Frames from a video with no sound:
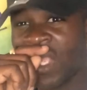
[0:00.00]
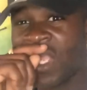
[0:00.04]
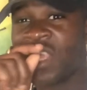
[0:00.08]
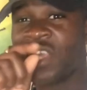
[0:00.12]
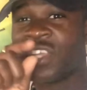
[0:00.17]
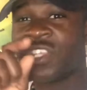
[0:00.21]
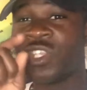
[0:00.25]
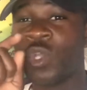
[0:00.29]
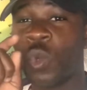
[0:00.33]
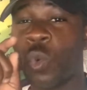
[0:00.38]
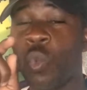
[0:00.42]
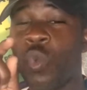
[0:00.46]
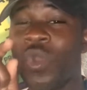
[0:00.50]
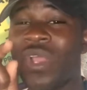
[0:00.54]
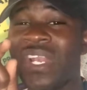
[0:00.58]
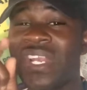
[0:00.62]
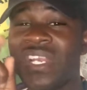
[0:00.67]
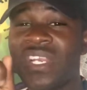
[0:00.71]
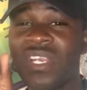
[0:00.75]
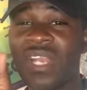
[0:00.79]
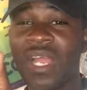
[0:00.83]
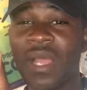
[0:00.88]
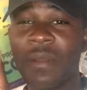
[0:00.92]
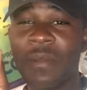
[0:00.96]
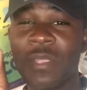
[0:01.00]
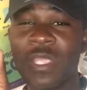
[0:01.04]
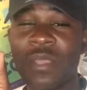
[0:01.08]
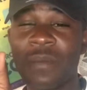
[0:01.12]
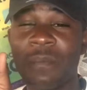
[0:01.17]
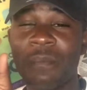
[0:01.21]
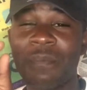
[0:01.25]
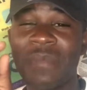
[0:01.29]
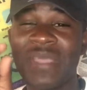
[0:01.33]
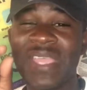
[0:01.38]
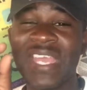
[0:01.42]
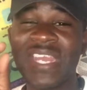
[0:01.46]
You
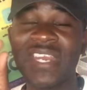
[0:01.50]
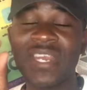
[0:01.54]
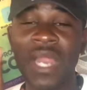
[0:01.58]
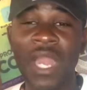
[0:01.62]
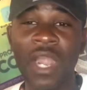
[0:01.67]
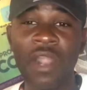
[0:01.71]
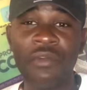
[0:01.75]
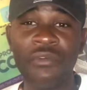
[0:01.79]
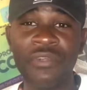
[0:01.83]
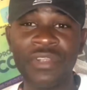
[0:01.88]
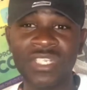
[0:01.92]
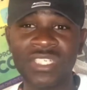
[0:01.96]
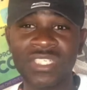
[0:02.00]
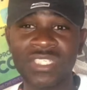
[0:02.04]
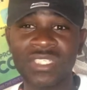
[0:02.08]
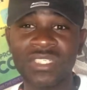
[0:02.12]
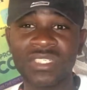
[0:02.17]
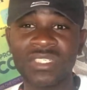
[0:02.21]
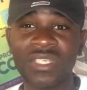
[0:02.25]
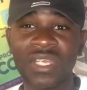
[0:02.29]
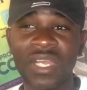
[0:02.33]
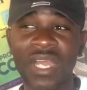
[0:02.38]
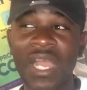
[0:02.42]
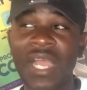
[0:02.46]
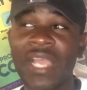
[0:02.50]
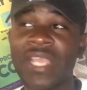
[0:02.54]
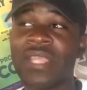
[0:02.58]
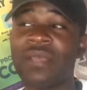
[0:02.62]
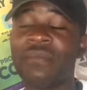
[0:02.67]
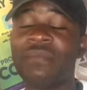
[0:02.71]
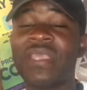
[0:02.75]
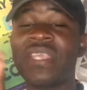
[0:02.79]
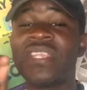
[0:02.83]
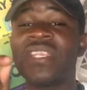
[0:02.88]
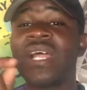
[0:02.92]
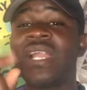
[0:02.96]
may not rich, you may
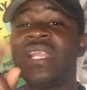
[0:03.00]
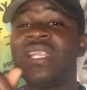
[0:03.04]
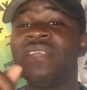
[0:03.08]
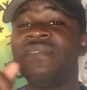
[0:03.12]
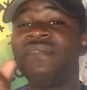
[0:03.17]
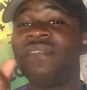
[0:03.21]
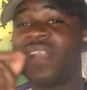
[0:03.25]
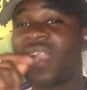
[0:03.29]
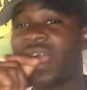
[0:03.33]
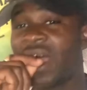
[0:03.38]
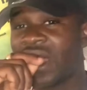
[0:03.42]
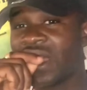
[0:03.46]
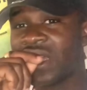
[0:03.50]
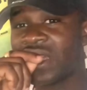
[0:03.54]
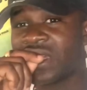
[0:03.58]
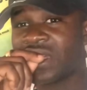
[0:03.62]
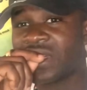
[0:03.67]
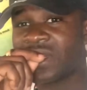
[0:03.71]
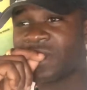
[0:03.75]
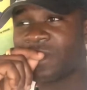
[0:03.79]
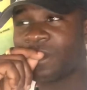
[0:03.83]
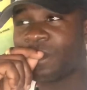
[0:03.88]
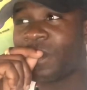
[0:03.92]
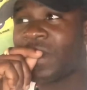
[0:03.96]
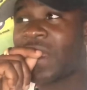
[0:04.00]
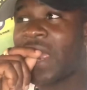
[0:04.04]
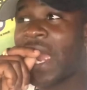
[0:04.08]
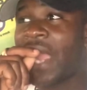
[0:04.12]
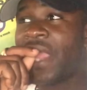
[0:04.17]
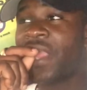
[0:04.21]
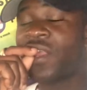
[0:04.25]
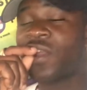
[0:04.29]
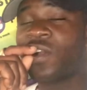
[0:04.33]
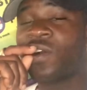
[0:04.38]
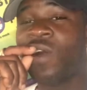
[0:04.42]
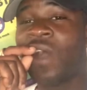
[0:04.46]
not live long. Because you
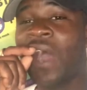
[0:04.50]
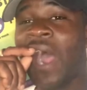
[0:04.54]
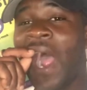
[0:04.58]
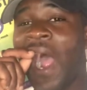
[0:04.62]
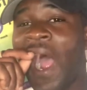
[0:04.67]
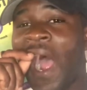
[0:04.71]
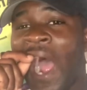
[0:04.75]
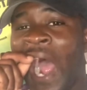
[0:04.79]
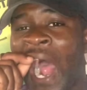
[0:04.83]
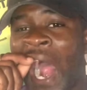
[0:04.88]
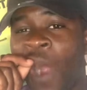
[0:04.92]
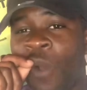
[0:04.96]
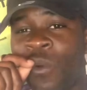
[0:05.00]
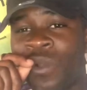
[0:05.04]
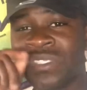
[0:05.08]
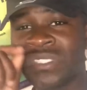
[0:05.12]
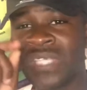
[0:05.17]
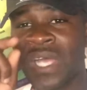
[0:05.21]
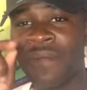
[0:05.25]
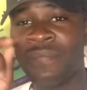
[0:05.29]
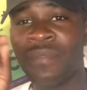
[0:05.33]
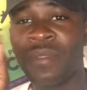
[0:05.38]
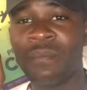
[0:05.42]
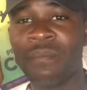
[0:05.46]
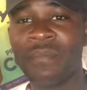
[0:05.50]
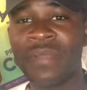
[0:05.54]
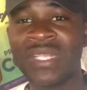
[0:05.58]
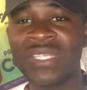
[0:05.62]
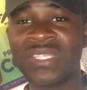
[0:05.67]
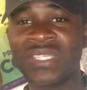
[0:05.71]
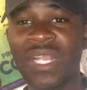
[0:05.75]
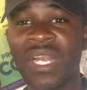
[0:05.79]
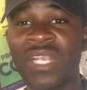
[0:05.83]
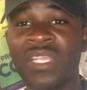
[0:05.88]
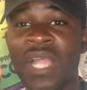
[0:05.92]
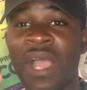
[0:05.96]
go always have the
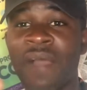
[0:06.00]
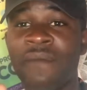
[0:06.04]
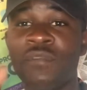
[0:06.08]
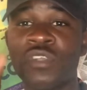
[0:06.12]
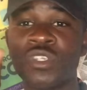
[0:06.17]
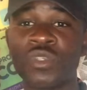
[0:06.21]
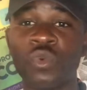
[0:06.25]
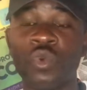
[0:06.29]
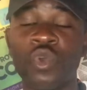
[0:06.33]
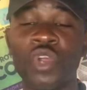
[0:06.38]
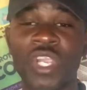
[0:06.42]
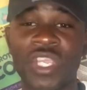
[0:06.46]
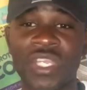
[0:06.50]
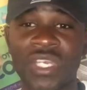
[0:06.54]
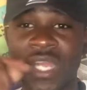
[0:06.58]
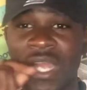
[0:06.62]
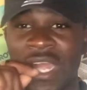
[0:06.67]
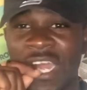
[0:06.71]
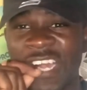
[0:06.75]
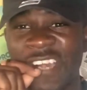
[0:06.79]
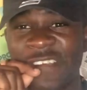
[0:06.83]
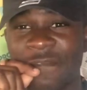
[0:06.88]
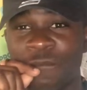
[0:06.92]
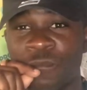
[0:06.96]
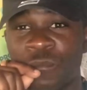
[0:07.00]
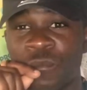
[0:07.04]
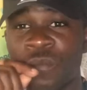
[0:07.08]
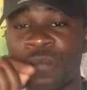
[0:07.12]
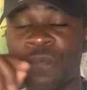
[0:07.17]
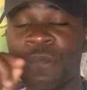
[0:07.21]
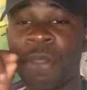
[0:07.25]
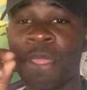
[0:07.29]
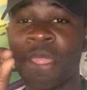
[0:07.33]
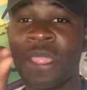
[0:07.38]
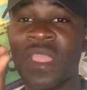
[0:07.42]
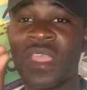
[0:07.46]
mental of just working hard.
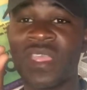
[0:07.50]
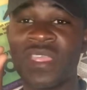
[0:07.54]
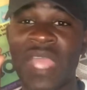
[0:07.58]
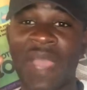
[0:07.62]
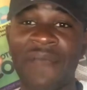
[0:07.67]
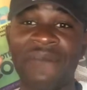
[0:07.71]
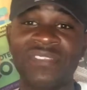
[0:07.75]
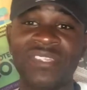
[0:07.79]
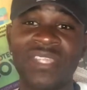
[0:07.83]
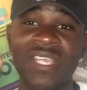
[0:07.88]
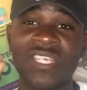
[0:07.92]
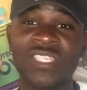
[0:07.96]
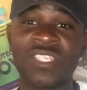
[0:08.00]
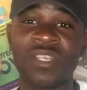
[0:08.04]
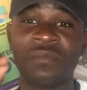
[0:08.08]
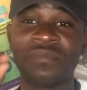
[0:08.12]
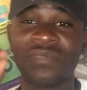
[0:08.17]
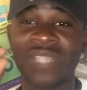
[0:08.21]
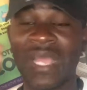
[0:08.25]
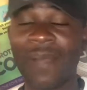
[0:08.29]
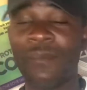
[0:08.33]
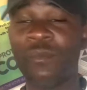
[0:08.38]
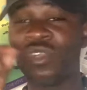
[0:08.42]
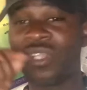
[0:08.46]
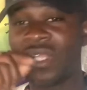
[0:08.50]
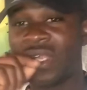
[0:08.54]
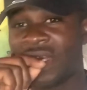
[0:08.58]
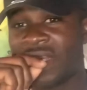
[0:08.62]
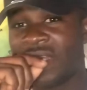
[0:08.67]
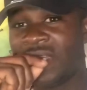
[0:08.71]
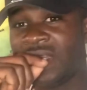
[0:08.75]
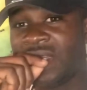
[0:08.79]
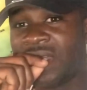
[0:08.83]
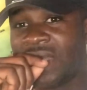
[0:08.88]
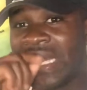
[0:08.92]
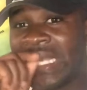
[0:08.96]
You have to take some time out of the
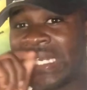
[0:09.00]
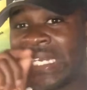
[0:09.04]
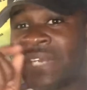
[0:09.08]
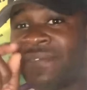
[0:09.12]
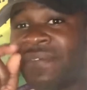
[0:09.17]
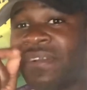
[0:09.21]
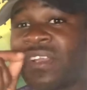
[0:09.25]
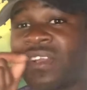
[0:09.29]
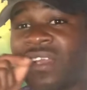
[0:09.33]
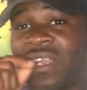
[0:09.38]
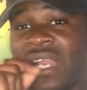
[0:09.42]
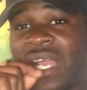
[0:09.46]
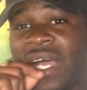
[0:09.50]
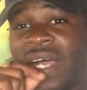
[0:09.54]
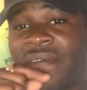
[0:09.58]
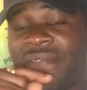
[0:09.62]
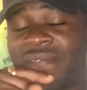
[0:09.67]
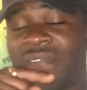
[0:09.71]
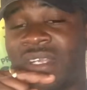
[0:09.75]
day and have a little laughter.